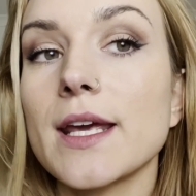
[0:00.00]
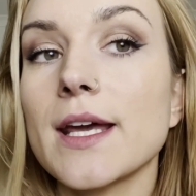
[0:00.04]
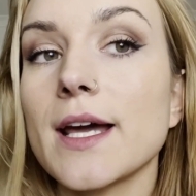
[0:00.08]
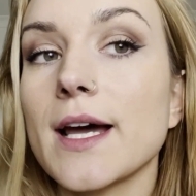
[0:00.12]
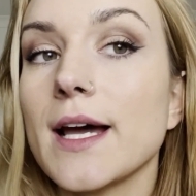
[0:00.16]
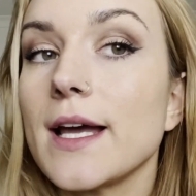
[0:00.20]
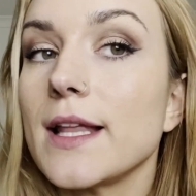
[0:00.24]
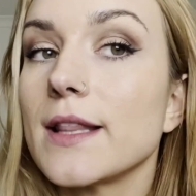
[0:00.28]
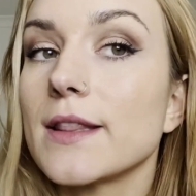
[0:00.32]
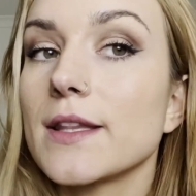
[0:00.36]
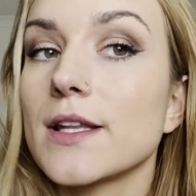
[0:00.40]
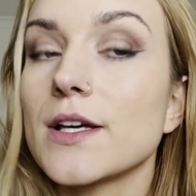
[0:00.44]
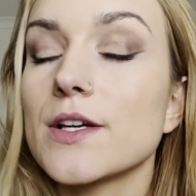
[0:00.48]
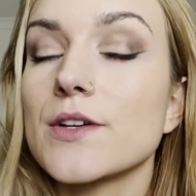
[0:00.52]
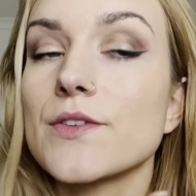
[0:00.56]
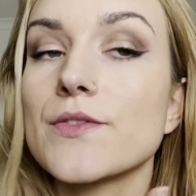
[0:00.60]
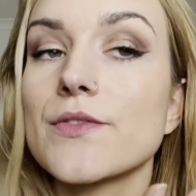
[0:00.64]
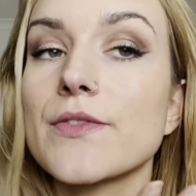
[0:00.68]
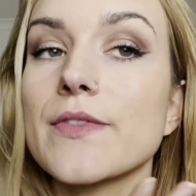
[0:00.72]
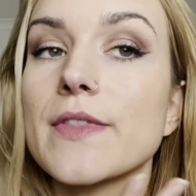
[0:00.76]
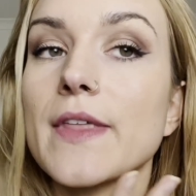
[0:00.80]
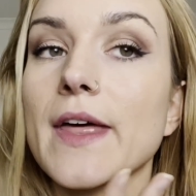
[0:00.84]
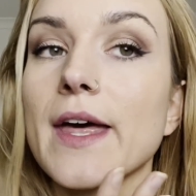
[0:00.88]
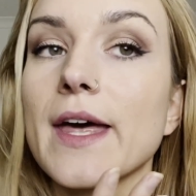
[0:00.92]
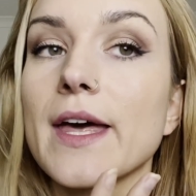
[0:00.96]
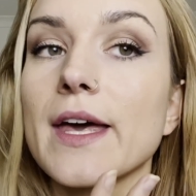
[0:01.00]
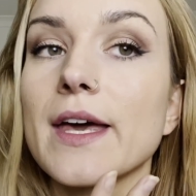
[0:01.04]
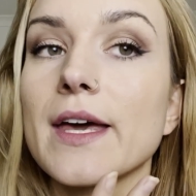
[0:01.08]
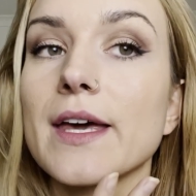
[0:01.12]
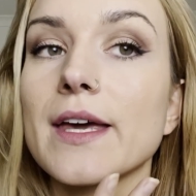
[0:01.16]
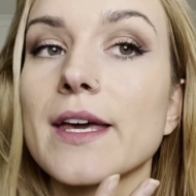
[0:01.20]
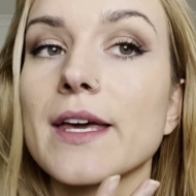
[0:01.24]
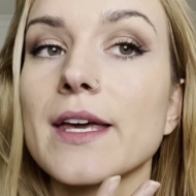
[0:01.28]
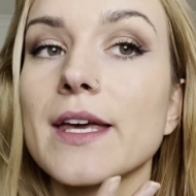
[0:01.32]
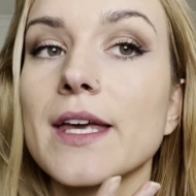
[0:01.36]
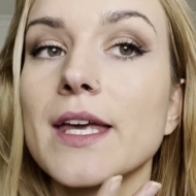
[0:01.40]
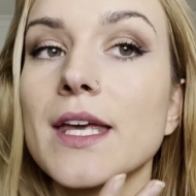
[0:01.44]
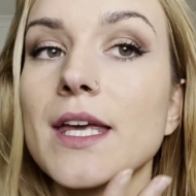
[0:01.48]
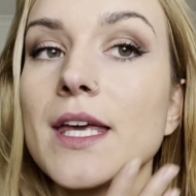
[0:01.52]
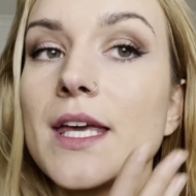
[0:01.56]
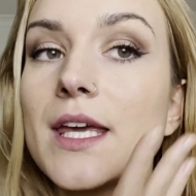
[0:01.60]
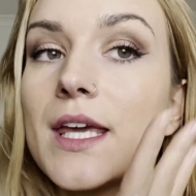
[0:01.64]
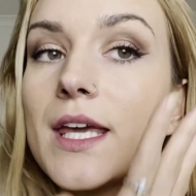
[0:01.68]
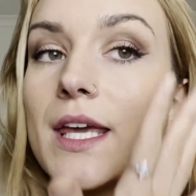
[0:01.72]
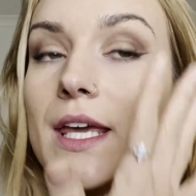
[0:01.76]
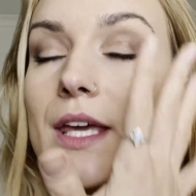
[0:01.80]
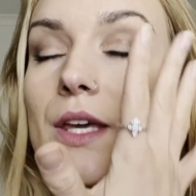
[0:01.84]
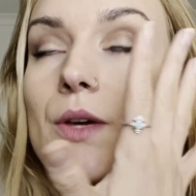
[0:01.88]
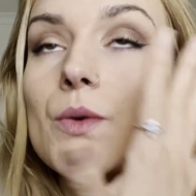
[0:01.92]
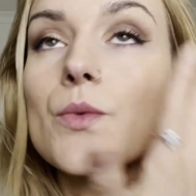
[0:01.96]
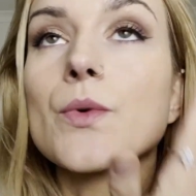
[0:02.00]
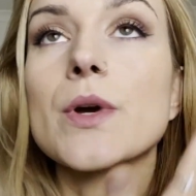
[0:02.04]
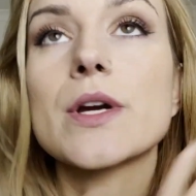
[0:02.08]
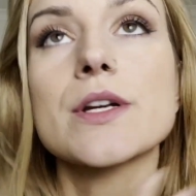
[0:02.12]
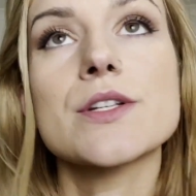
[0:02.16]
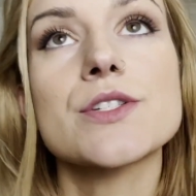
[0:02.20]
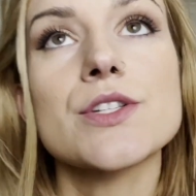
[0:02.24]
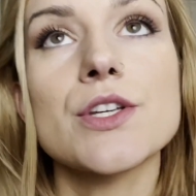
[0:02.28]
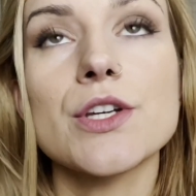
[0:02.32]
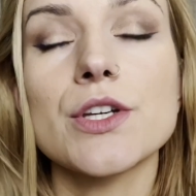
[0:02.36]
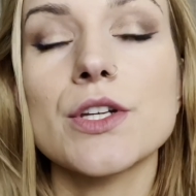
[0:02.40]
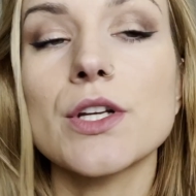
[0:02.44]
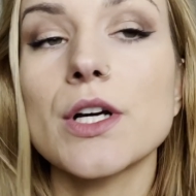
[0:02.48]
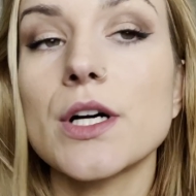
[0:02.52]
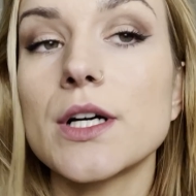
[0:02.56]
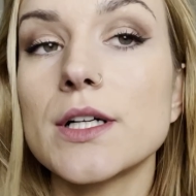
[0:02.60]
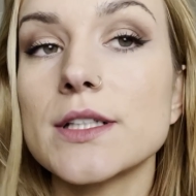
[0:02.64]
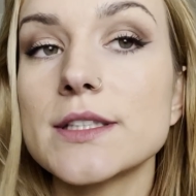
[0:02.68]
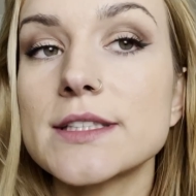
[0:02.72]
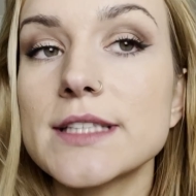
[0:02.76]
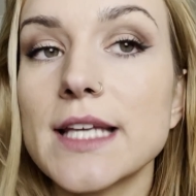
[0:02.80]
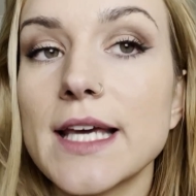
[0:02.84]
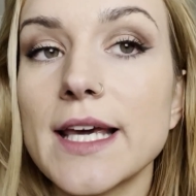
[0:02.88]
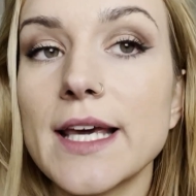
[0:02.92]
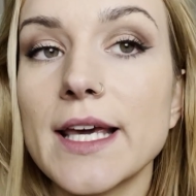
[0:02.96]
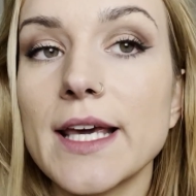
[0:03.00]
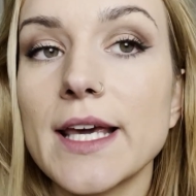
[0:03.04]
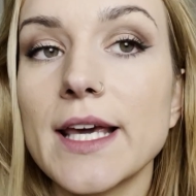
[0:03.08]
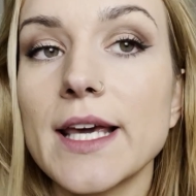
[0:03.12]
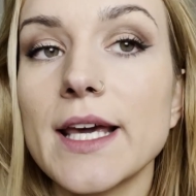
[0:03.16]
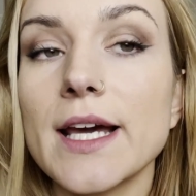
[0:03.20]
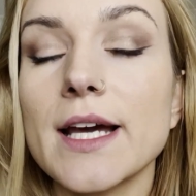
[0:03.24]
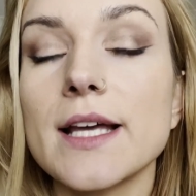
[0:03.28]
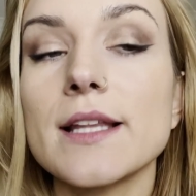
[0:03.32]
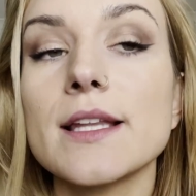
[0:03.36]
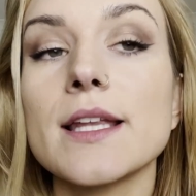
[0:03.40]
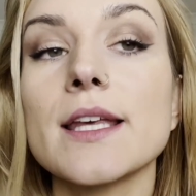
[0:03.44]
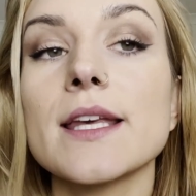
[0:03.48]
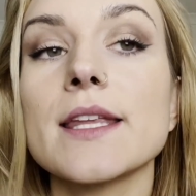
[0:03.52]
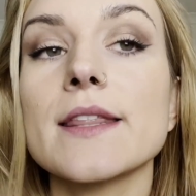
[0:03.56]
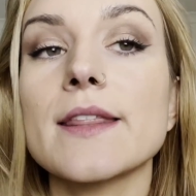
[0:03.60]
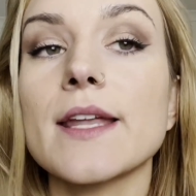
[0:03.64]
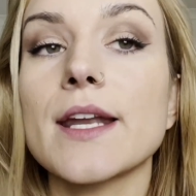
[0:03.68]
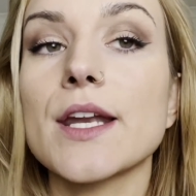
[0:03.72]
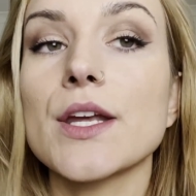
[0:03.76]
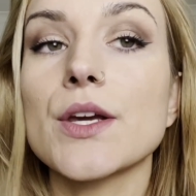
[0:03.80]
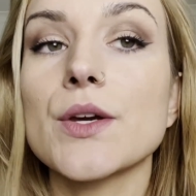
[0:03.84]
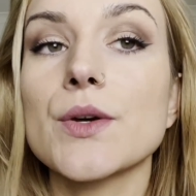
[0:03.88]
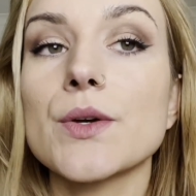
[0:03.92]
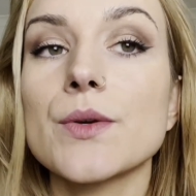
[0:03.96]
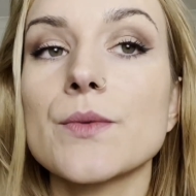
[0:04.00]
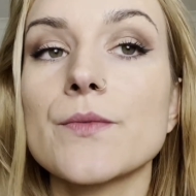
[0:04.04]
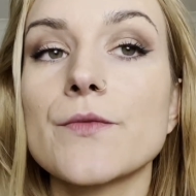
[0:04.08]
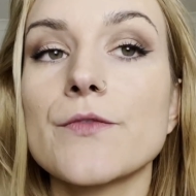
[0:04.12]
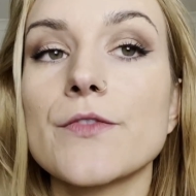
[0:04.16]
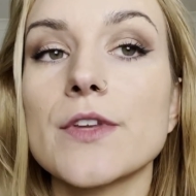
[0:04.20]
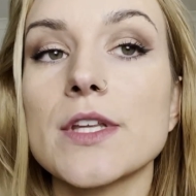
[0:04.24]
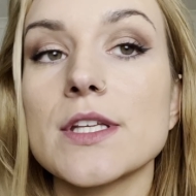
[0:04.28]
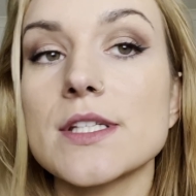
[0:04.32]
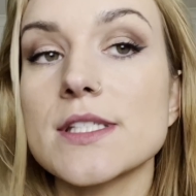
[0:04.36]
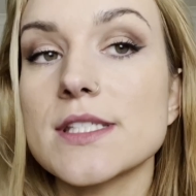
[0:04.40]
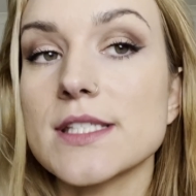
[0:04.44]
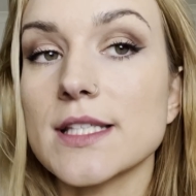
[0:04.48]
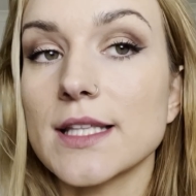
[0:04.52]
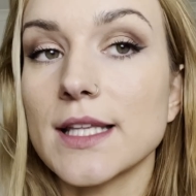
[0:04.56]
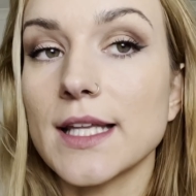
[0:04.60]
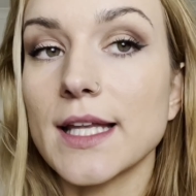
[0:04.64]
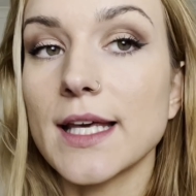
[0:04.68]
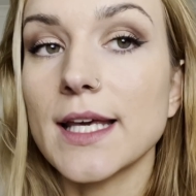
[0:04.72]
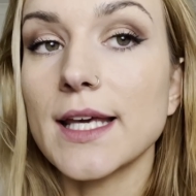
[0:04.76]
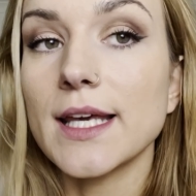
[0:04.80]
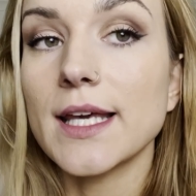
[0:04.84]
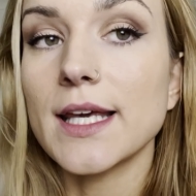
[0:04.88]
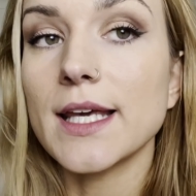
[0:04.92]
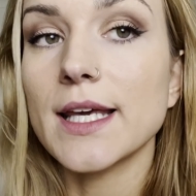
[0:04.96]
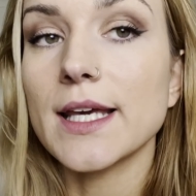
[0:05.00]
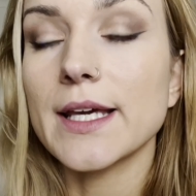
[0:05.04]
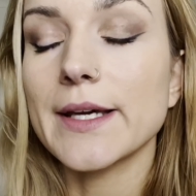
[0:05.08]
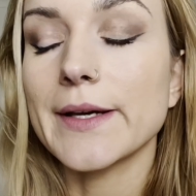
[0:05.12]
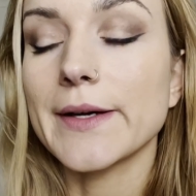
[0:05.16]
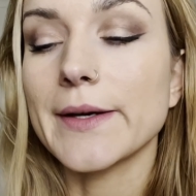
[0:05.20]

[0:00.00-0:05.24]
I love that it wears good all day. I like that it feels light.